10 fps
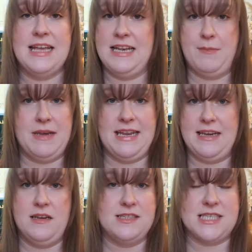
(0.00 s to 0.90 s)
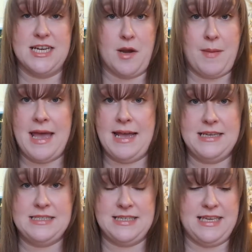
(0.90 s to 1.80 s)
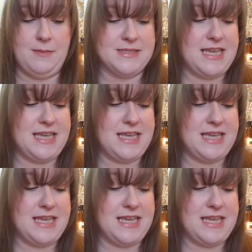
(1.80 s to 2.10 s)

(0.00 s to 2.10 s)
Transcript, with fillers: clip it inside our bag to keep it